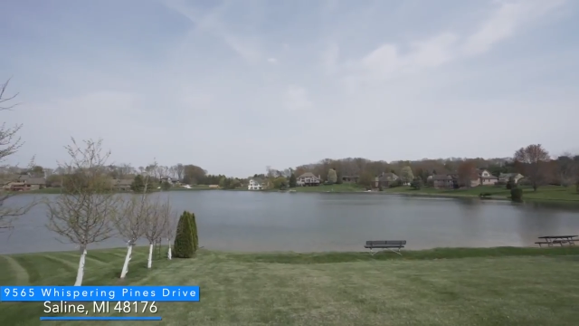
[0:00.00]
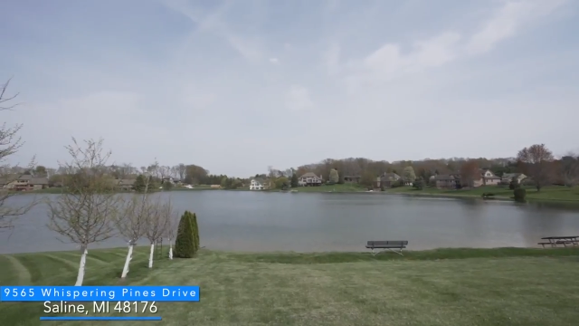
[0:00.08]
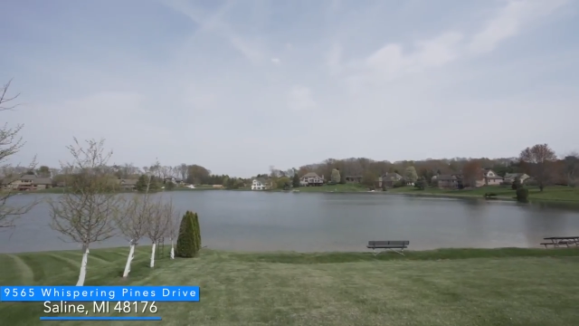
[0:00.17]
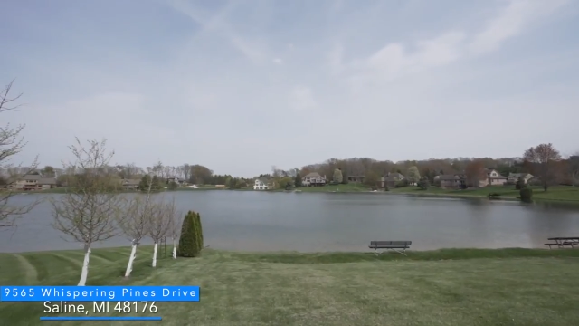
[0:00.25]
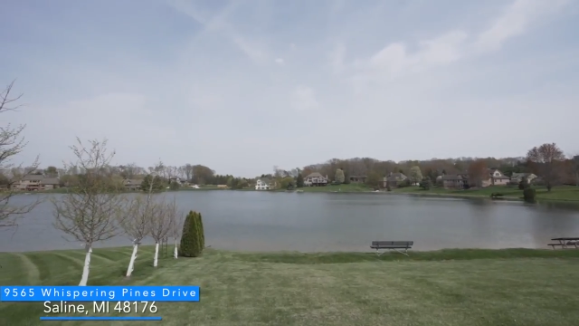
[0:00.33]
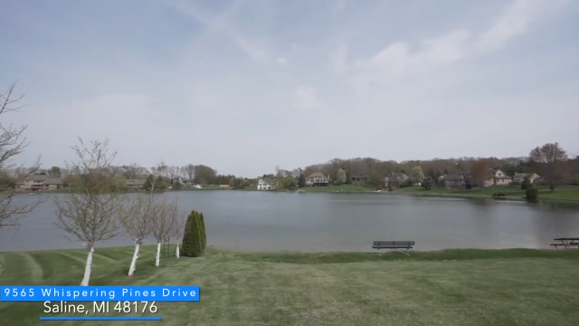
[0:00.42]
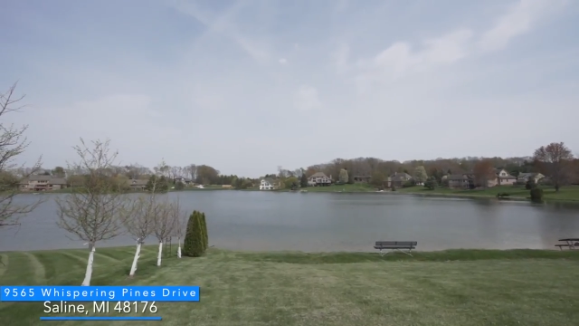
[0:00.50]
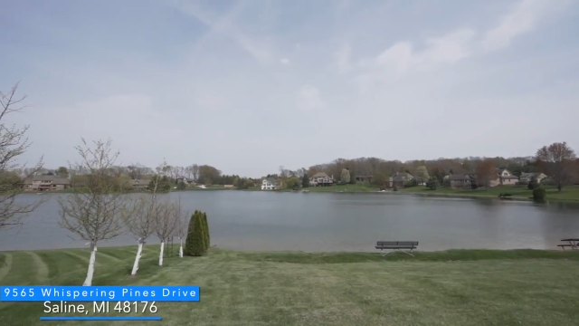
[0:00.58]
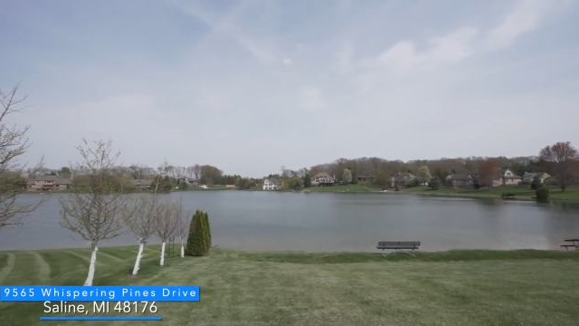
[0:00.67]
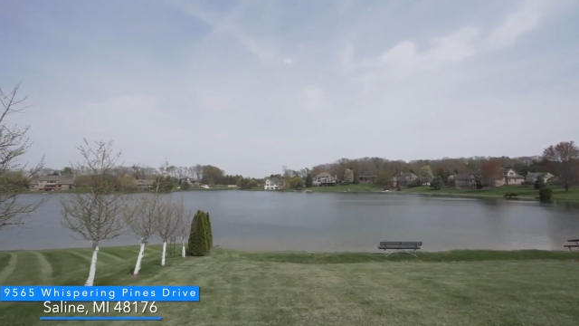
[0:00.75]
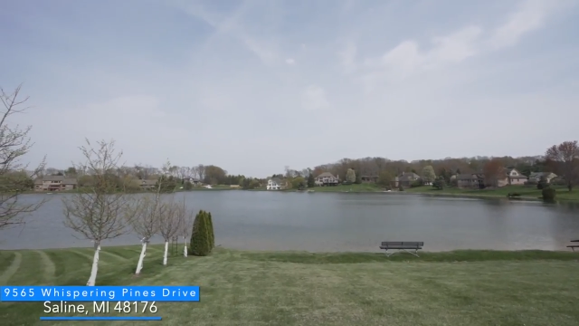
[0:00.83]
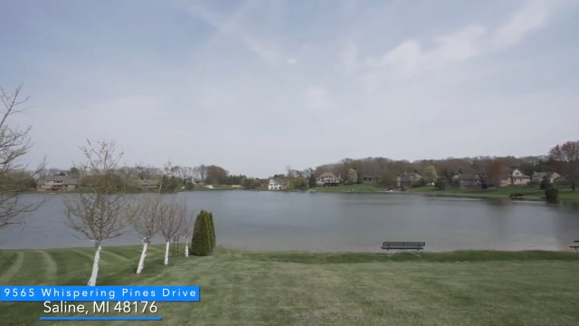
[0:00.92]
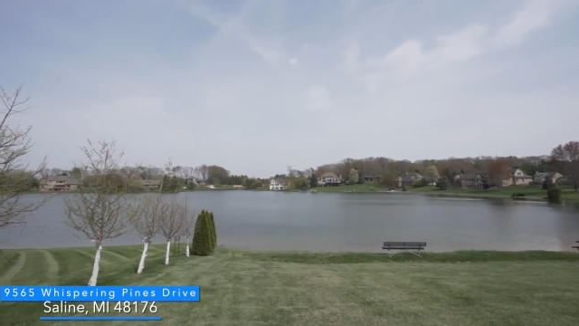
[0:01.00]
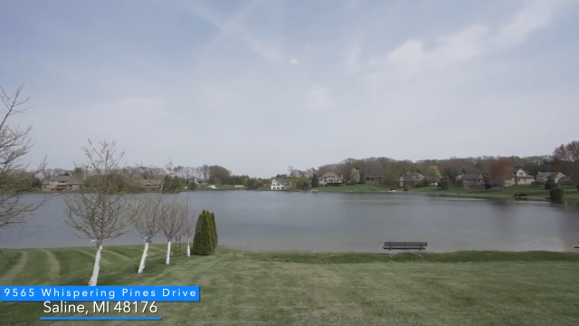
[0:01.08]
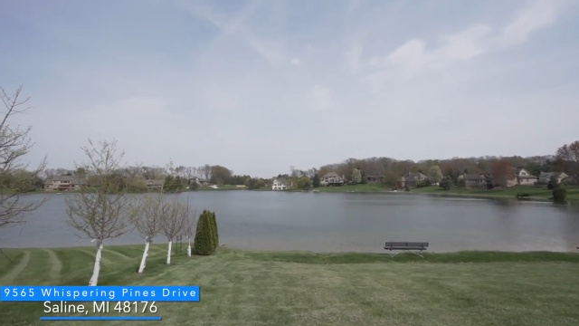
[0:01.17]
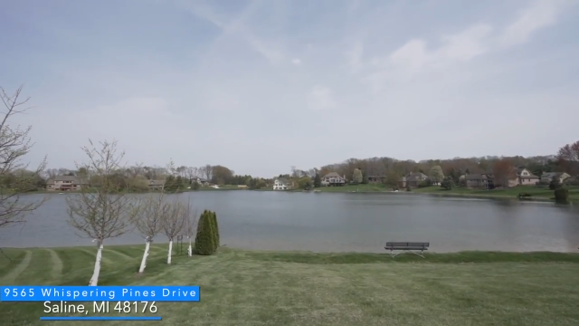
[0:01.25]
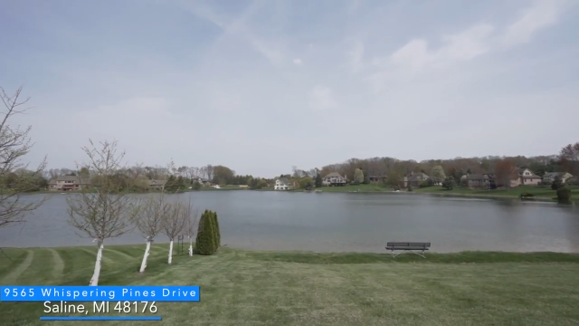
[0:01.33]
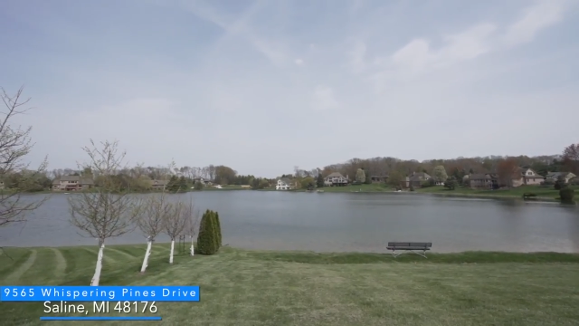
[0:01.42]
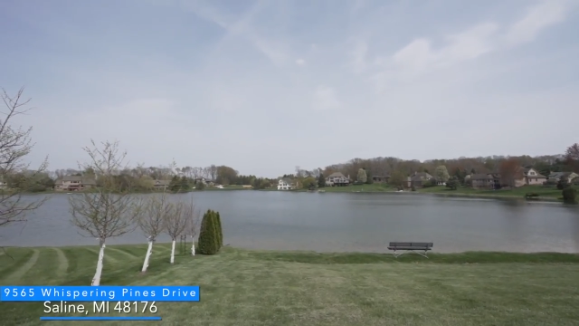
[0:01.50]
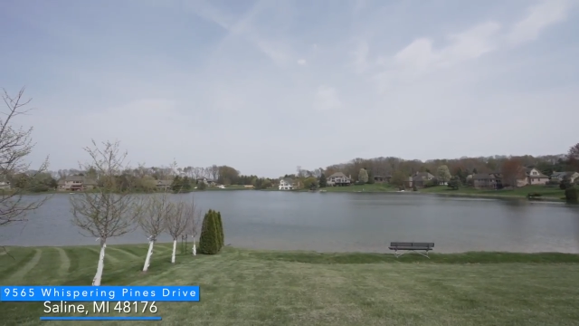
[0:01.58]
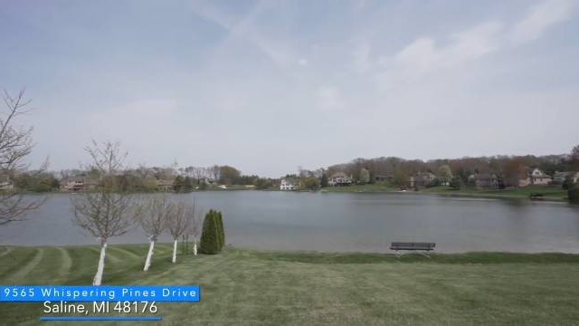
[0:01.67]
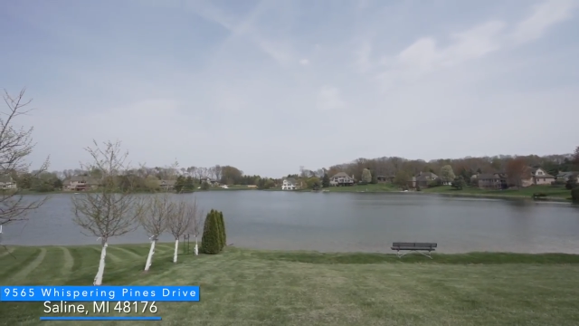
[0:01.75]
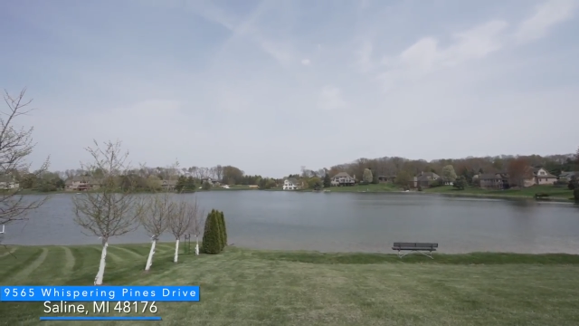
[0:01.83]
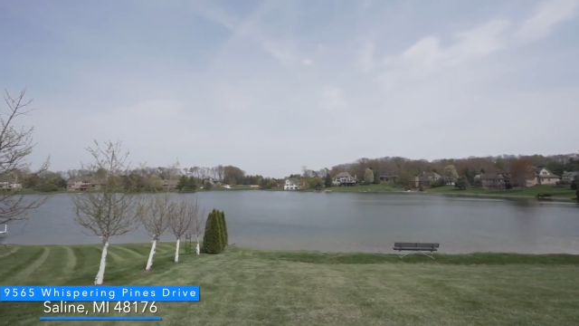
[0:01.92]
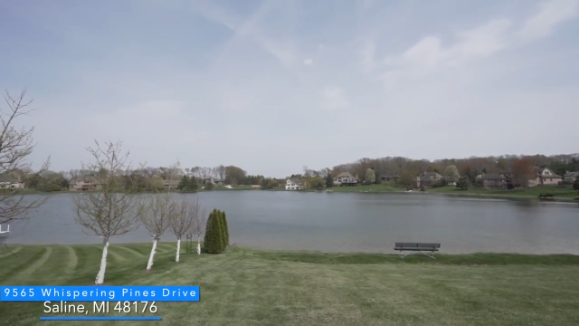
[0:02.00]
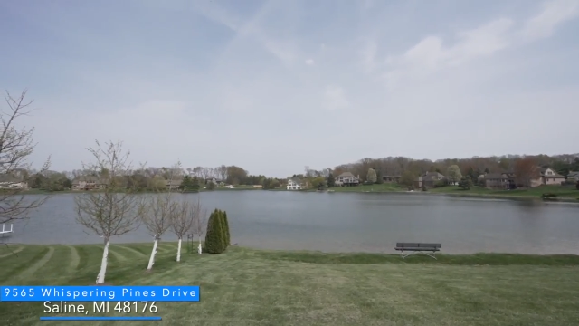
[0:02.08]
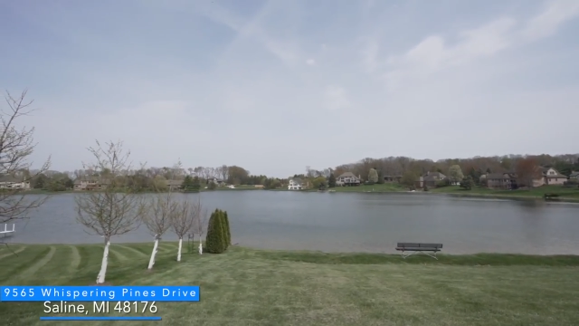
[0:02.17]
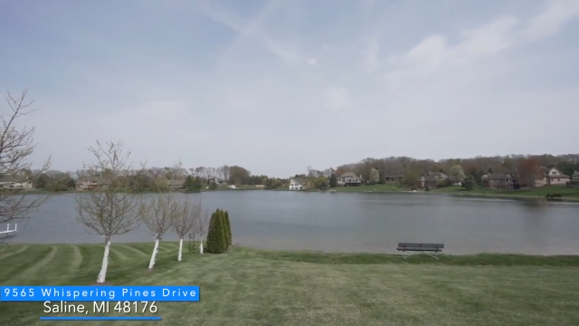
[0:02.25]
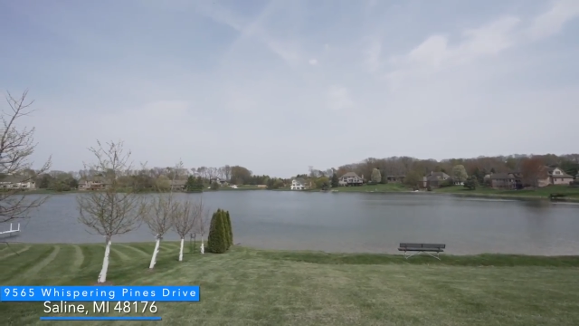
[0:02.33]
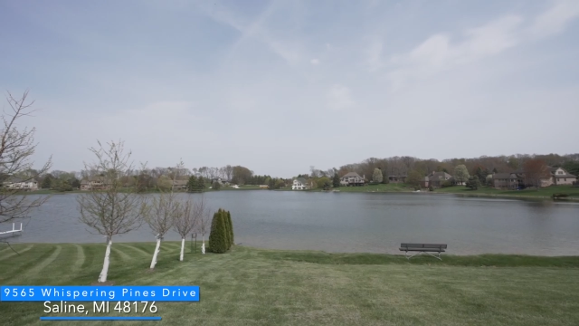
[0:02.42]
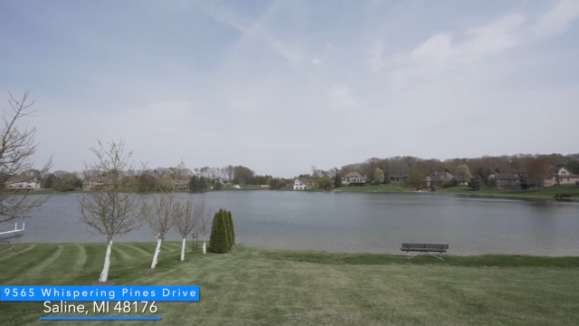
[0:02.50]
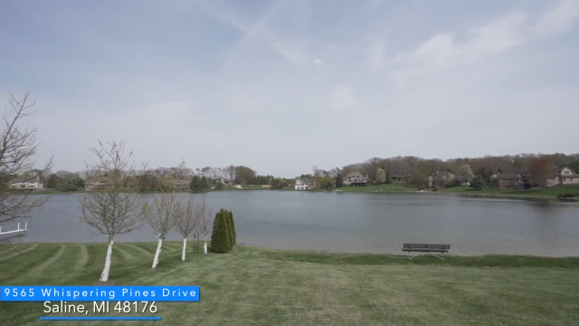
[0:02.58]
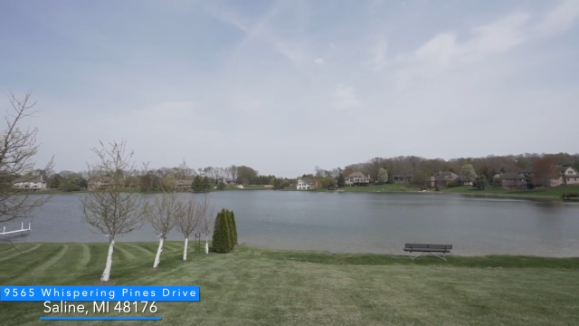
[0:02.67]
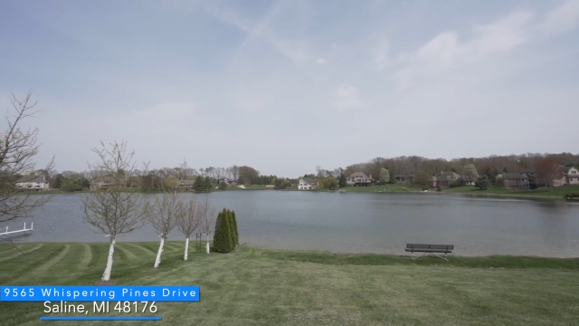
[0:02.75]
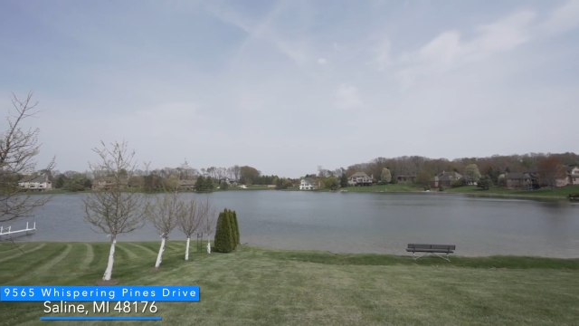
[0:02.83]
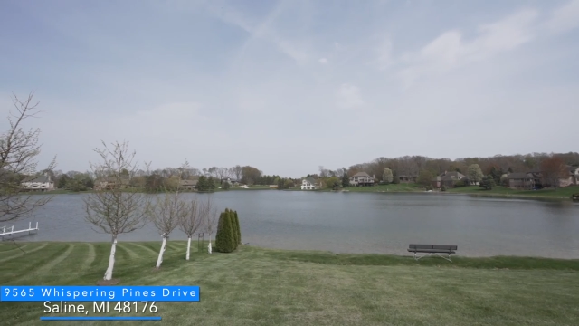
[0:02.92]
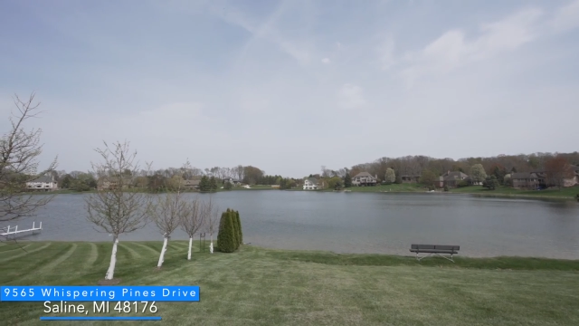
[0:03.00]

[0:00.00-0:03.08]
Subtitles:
(no speaker visible)